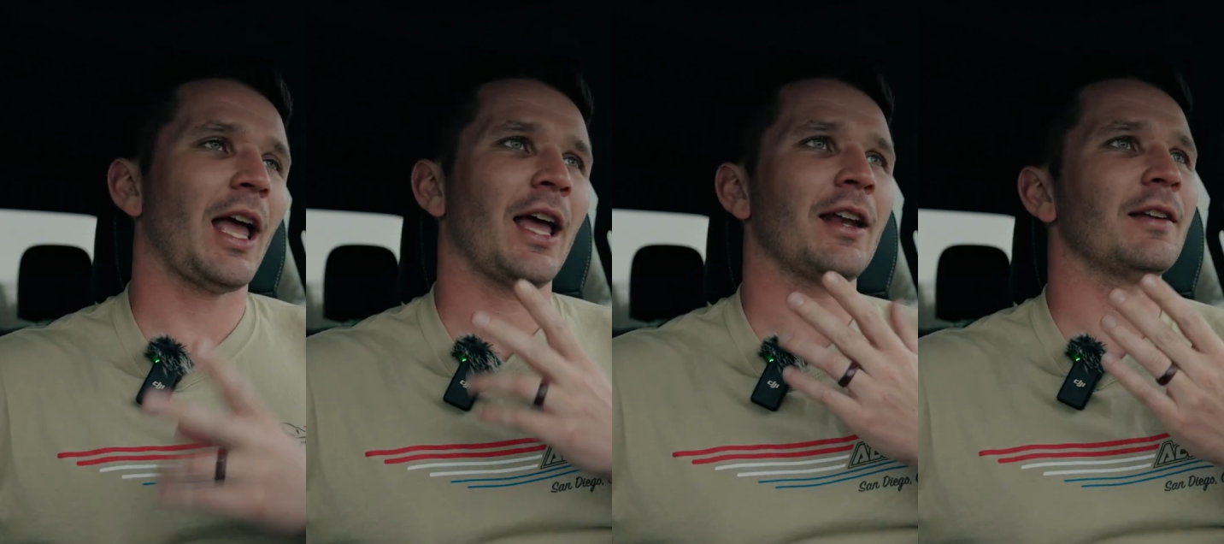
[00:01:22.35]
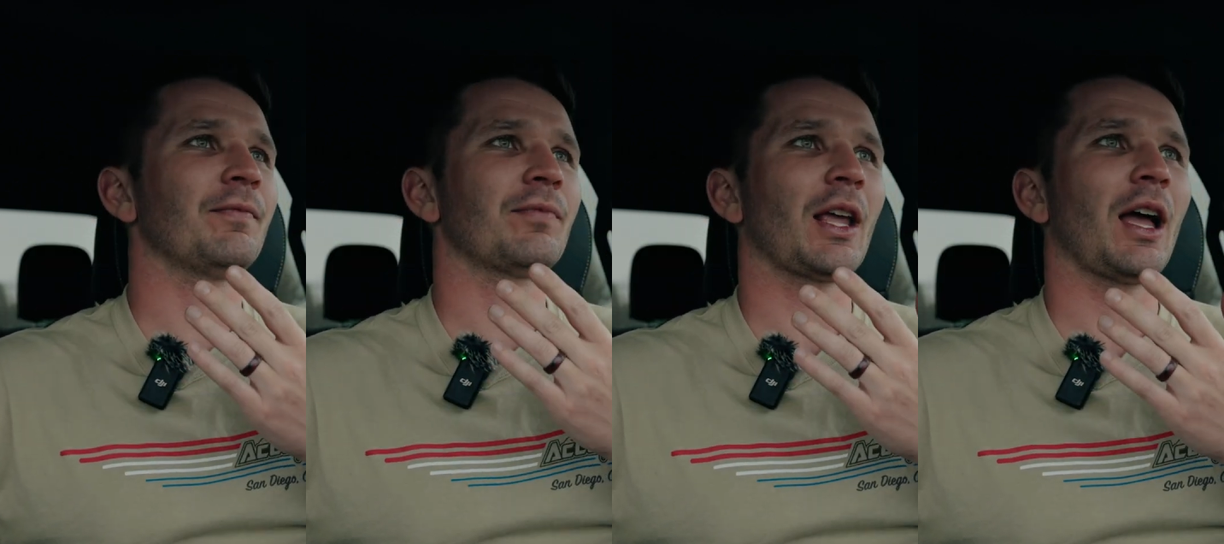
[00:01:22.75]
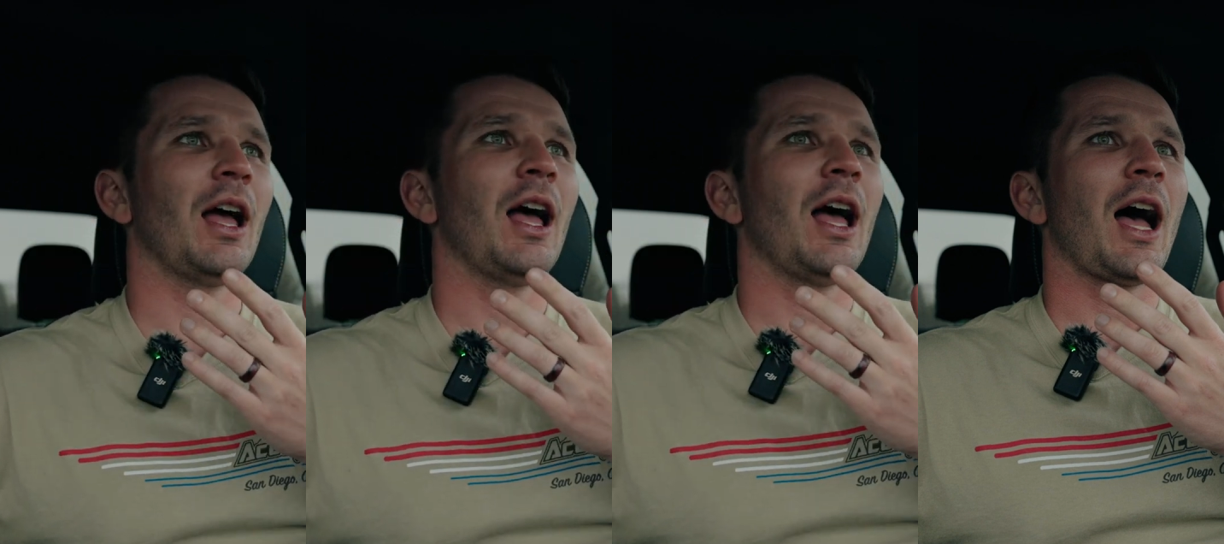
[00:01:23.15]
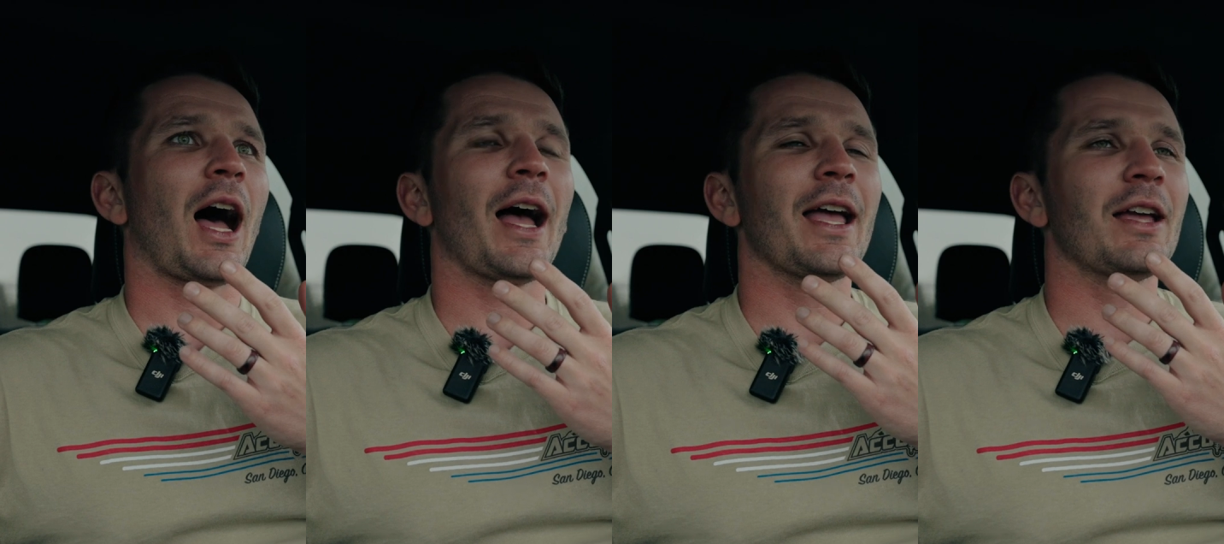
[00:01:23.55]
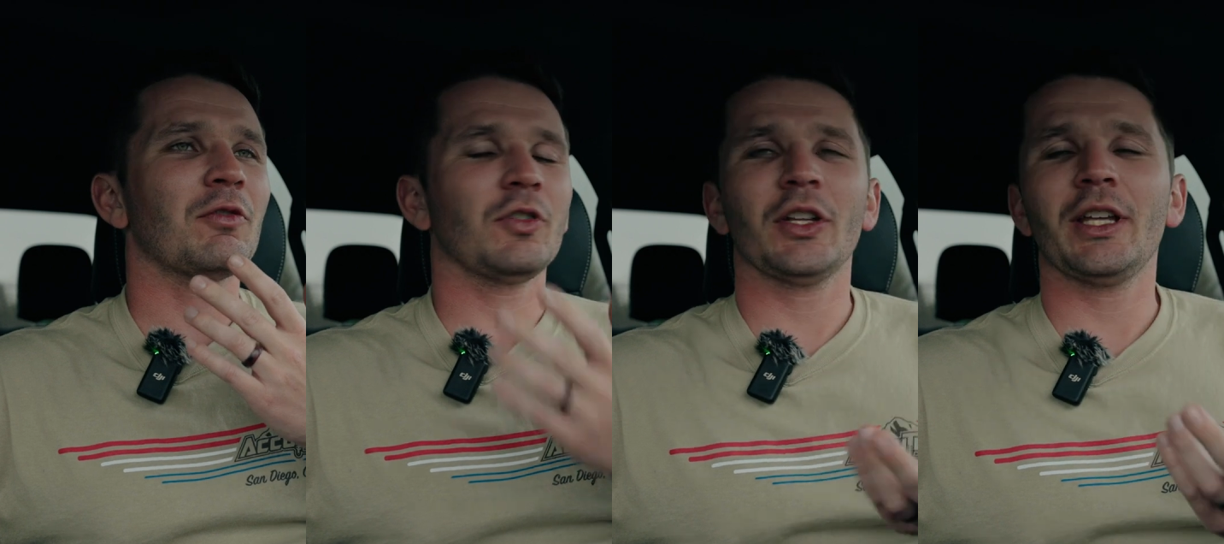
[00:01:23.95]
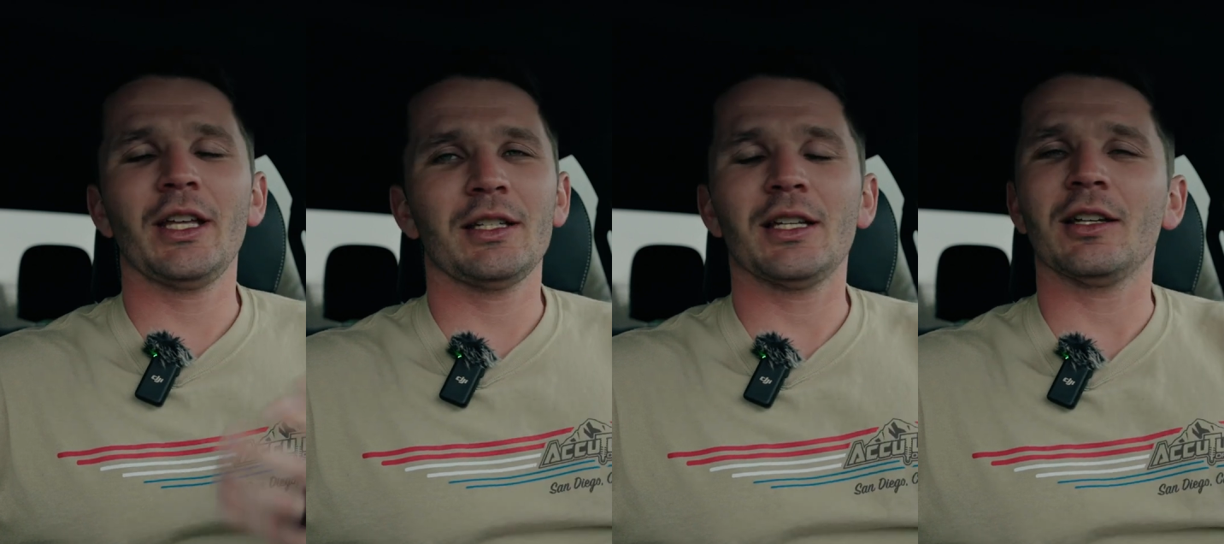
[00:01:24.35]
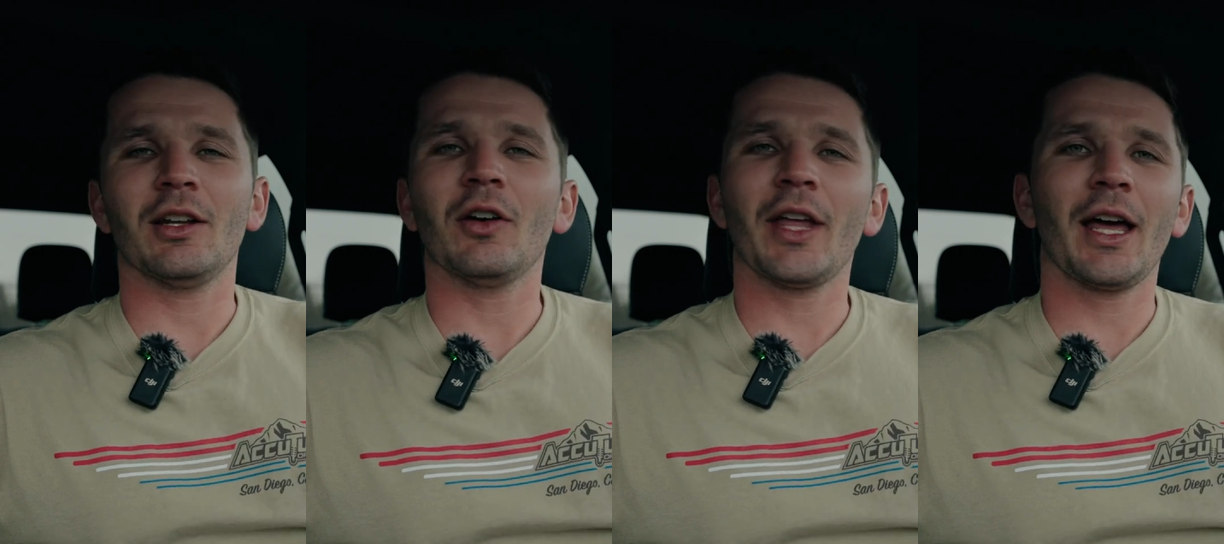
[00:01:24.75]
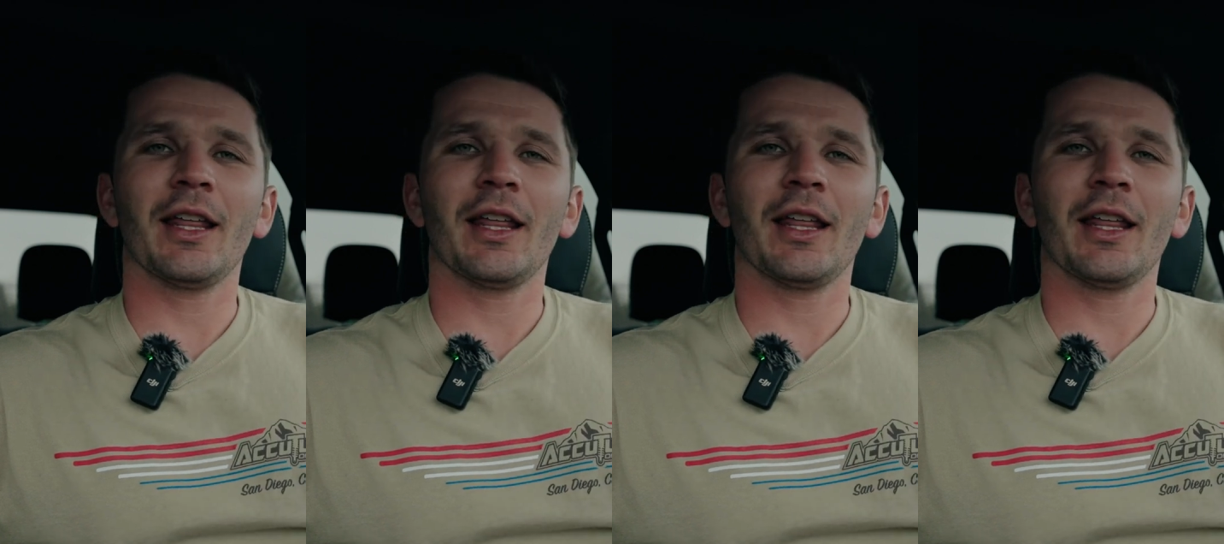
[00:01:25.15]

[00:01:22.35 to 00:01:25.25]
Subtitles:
And I really didn't know that.